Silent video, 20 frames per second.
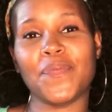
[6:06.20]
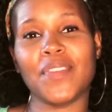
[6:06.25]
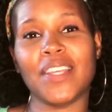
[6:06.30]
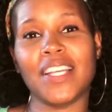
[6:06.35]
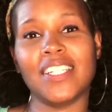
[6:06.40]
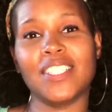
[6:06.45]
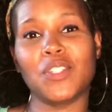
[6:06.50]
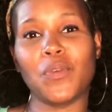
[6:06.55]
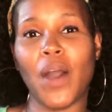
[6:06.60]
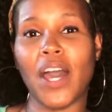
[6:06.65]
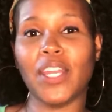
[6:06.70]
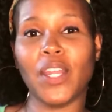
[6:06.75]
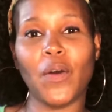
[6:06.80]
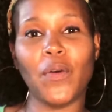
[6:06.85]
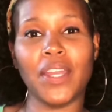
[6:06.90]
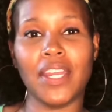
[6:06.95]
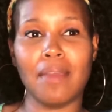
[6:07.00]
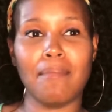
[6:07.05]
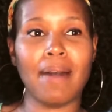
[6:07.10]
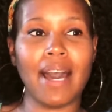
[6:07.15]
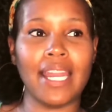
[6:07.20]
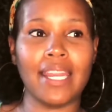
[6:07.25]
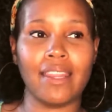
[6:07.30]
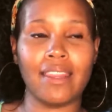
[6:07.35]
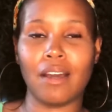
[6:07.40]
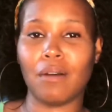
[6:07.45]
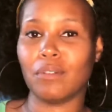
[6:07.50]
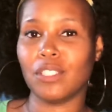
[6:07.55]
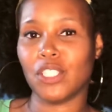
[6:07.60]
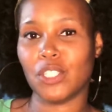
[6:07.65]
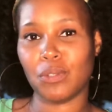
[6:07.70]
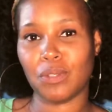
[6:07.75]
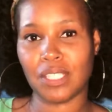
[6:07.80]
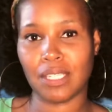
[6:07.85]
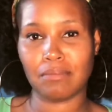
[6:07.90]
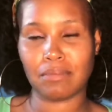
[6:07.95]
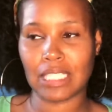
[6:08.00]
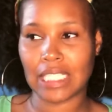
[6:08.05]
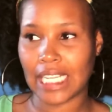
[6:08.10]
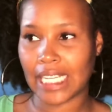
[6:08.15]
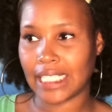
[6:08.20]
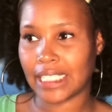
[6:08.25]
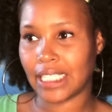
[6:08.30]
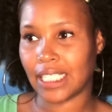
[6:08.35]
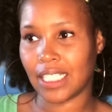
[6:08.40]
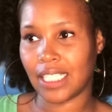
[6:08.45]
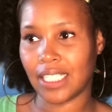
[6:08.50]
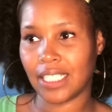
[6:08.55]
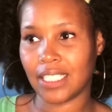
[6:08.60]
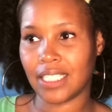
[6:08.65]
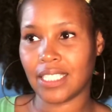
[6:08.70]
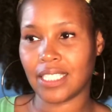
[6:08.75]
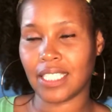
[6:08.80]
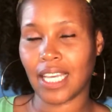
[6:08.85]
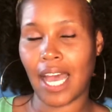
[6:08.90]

do I know anybody that would do something like this?